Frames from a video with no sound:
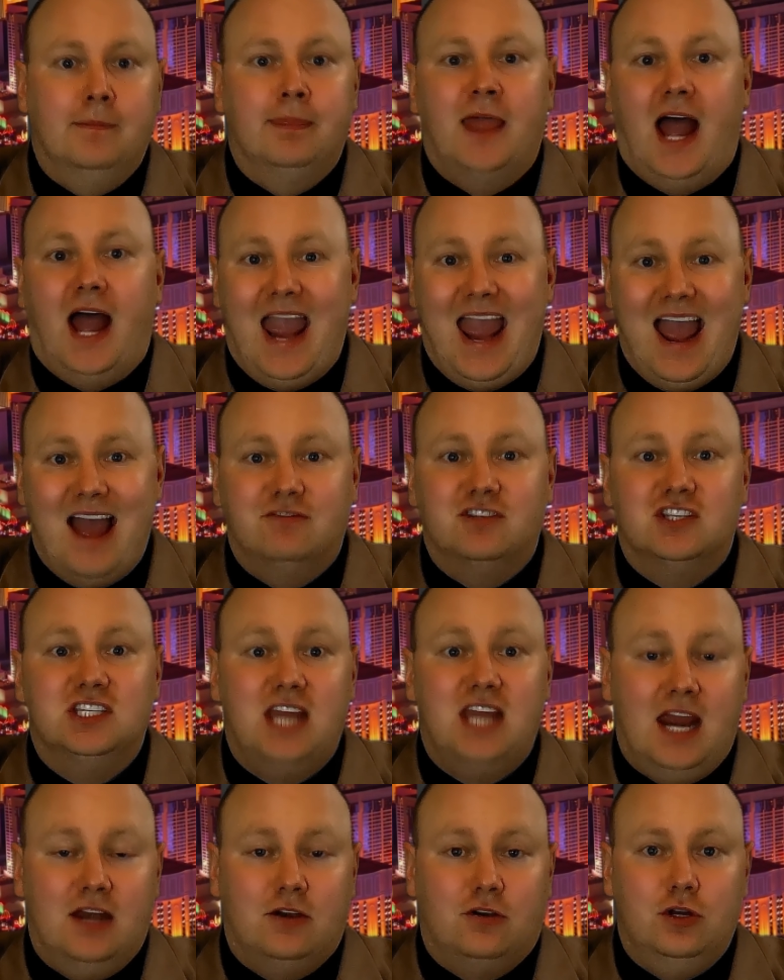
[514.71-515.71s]
I have
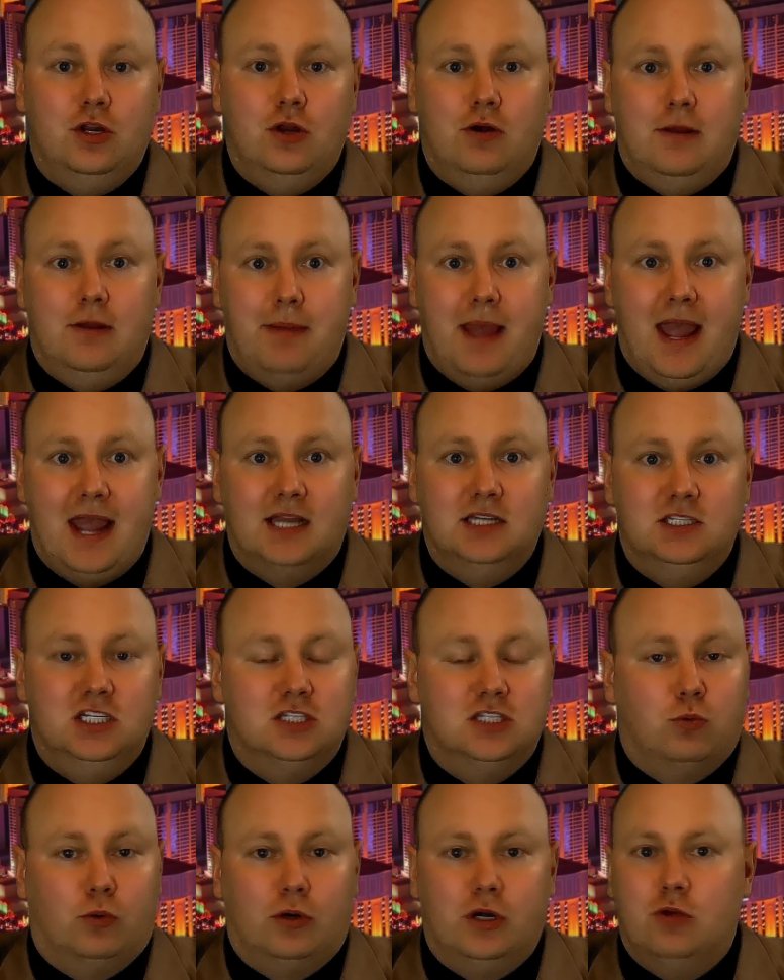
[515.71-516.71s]
standard unit
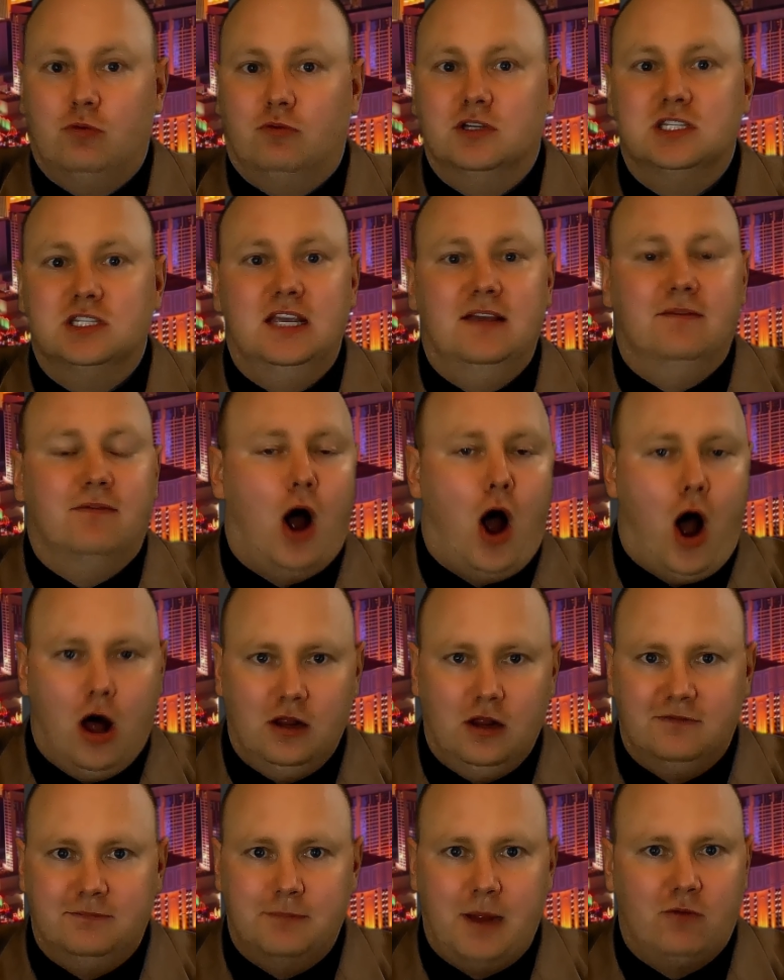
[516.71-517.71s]
packages where you receive
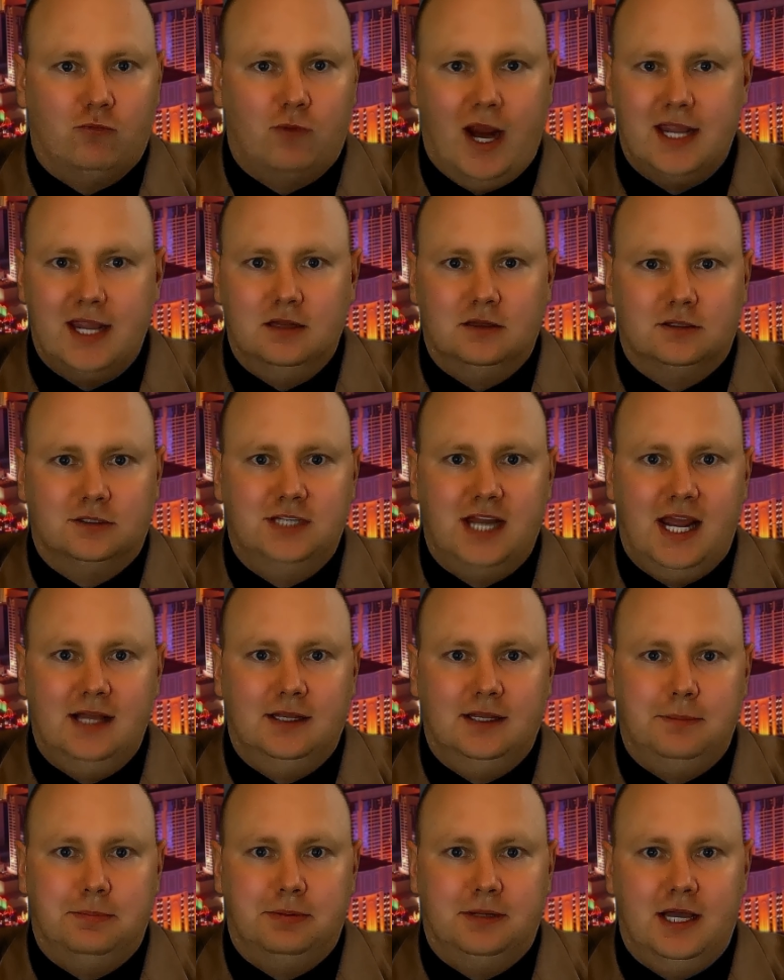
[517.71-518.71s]
all of my regular
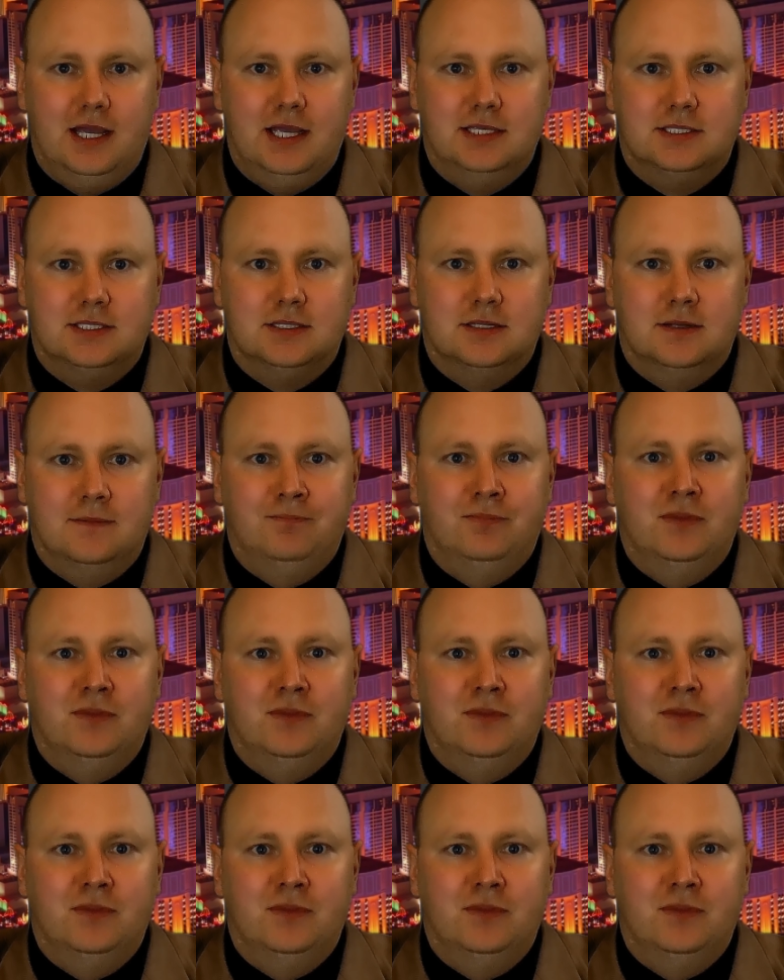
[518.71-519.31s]
daily plays.